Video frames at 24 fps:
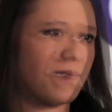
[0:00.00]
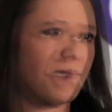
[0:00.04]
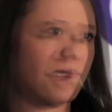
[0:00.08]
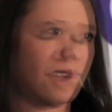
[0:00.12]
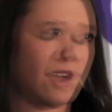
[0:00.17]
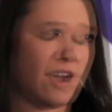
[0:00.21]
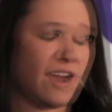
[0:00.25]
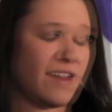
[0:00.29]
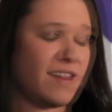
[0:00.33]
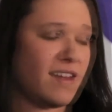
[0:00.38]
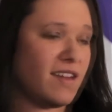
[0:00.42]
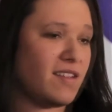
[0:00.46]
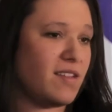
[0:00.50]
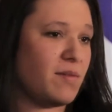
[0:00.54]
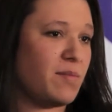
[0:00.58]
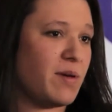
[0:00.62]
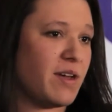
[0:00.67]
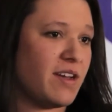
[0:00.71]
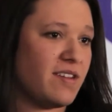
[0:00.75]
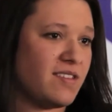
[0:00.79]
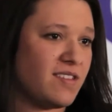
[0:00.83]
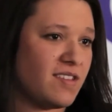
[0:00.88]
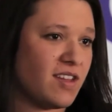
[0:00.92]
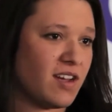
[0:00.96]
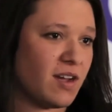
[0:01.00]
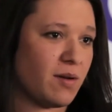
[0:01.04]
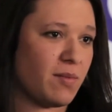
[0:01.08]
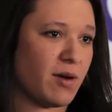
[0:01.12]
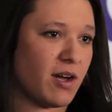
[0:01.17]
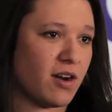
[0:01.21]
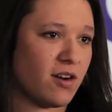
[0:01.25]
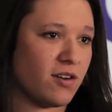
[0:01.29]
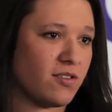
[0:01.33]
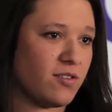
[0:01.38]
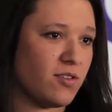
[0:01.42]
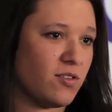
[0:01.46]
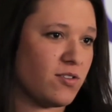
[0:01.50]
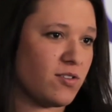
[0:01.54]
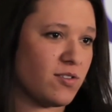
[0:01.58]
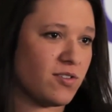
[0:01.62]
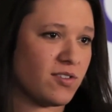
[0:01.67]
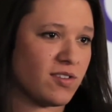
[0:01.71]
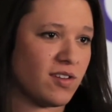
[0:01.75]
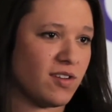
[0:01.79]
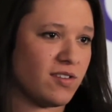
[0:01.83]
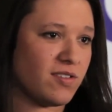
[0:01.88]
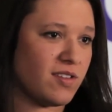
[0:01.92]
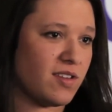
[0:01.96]
I think the biggest thing about our social
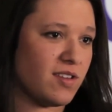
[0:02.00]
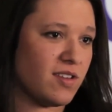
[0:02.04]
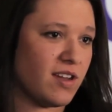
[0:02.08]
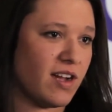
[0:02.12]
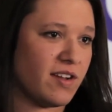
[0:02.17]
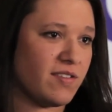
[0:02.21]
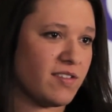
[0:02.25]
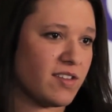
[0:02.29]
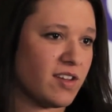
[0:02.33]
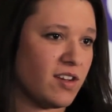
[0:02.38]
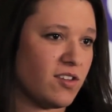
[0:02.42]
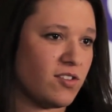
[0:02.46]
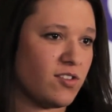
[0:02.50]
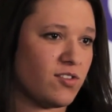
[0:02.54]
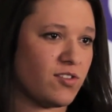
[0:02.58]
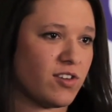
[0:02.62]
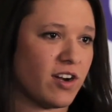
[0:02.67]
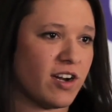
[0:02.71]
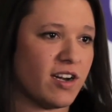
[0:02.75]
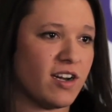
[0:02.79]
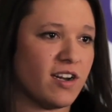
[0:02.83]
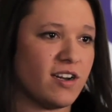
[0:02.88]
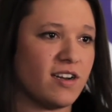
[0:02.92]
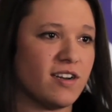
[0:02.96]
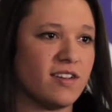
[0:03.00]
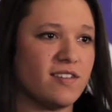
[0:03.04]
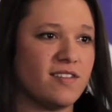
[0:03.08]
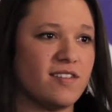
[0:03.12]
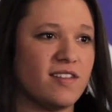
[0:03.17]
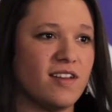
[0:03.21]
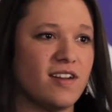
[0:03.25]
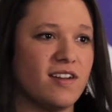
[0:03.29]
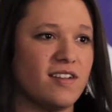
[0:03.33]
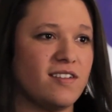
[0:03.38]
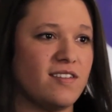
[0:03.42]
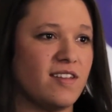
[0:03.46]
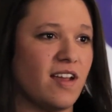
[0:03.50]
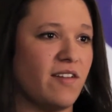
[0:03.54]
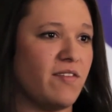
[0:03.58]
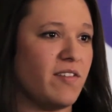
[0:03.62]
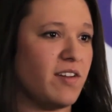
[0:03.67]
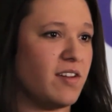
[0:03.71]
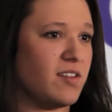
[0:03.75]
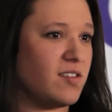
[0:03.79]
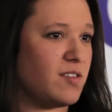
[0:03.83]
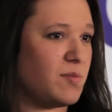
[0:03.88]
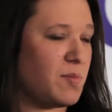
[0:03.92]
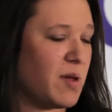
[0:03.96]
skills and life skills training is that it's
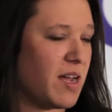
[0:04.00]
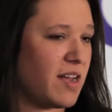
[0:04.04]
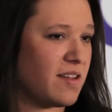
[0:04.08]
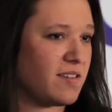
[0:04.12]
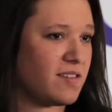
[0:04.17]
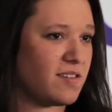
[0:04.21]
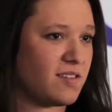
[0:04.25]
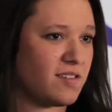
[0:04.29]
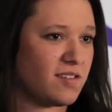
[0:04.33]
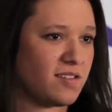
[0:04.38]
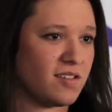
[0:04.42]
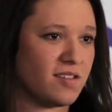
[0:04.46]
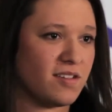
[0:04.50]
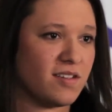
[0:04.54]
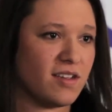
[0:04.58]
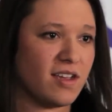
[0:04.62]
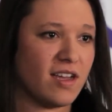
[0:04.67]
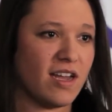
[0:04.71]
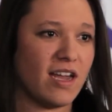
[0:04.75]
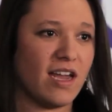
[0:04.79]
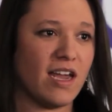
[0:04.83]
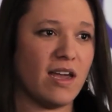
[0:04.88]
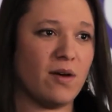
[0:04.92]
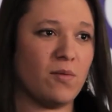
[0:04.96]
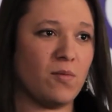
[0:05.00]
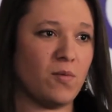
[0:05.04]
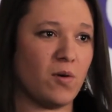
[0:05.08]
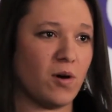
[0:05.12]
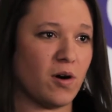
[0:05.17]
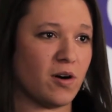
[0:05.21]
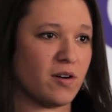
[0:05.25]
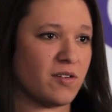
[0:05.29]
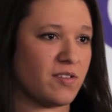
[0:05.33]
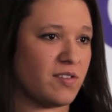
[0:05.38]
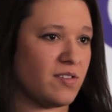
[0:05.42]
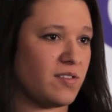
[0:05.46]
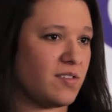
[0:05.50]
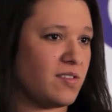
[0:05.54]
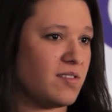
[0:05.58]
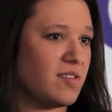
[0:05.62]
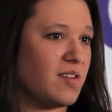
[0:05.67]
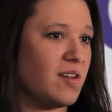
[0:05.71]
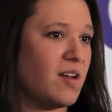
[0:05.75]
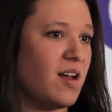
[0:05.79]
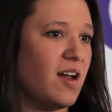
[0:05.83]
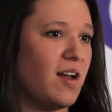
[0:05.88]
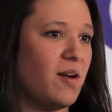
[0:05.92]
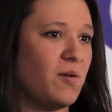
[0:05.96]
evidence-based. It works.
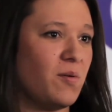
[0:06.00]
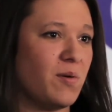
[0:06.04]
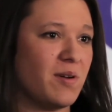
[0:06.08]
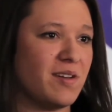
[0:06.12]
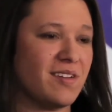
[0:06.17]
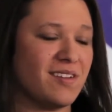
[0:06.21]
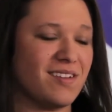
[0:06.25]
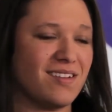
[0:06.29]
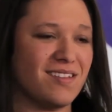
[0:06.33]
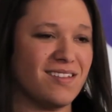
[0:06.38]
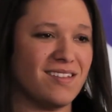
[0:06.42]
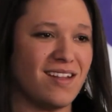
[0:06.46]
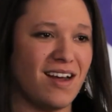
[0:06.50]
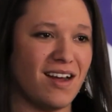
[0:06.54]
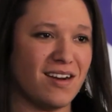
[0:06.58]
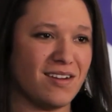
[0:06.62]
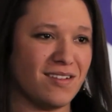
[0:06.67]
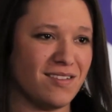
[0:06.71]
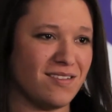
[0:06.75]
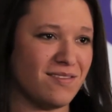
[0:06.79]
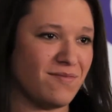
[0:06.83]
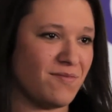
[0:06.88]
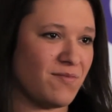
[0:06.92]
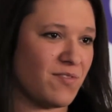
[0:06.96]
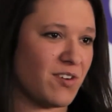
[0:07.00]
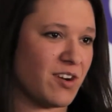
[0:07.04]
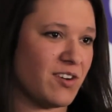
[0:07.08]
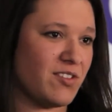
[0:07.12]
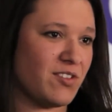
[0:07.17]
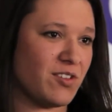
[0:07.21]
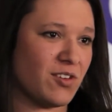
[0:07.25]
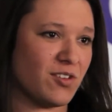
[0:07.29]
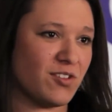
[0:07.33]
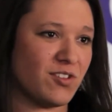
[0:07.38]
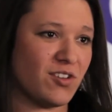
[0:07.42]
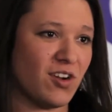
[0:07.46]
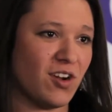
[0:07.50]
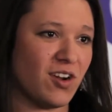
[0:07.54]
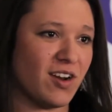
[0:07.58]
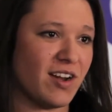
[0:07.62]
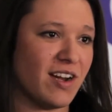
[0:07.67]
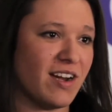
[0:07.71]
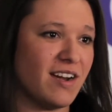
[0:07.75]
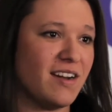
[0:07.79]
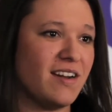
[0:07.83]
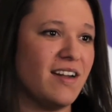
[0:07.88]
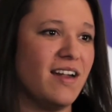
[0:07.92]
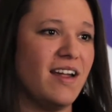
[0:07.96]
We did a lot of research on
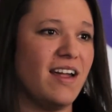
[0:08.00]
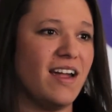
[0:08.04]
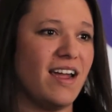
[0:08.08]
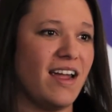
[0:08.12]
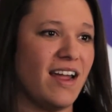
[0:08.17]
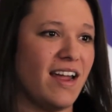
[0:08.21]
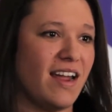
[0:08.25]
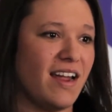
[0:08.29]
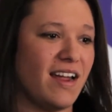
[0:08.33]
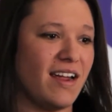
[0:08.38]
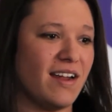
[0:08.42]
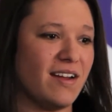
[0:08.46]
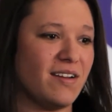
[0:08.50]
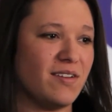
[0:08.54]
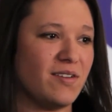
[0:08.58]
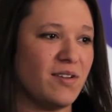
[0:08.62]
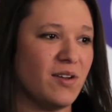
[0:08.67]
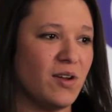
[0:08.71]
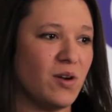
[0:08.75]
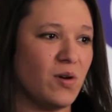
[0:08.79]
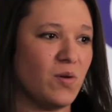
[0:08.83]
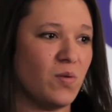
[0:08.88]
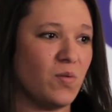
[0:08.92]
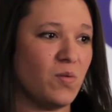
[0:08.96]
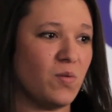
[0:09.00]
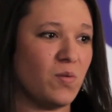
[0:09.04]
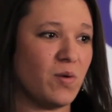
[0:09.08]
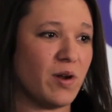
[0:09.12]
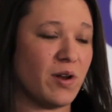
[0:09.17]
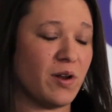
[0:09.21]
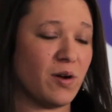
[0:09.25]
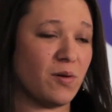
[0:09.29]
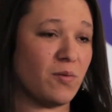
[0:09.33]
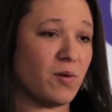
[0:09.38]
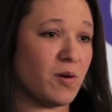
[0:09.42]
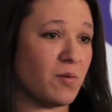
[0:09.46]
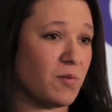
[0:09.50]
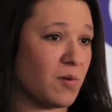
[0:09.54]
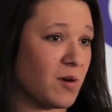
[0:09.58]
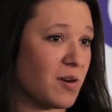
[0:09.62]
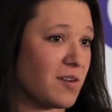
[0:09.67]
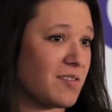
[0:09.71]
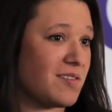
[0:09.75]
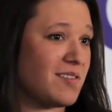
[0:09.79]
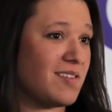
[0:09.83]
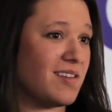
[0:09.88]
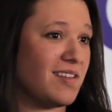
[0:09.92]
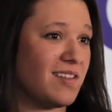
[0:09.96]
it, and we know what
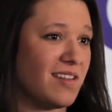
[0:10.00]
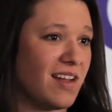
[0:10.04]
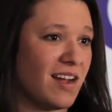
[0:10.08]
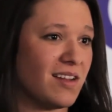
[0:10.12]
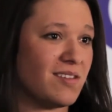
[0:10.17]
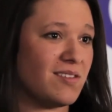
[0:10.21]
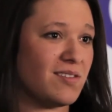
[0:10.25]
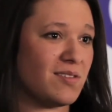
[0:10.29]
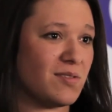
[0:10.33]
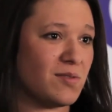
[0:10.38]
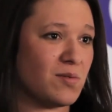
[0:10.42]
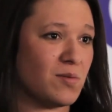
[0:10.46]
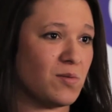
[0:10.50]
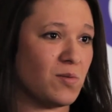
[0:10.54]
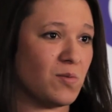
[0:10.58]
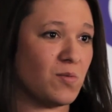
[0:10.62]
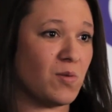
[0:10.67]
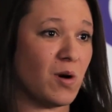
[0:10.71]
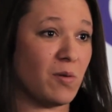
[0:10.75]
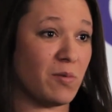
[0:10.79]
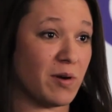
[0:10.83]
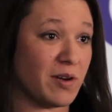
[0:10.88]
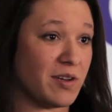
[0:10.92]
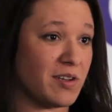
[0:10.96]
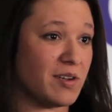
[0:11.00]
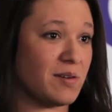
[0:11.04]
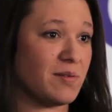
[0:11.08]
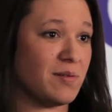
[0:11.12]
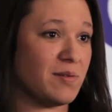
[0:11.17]
works, and that's what we do.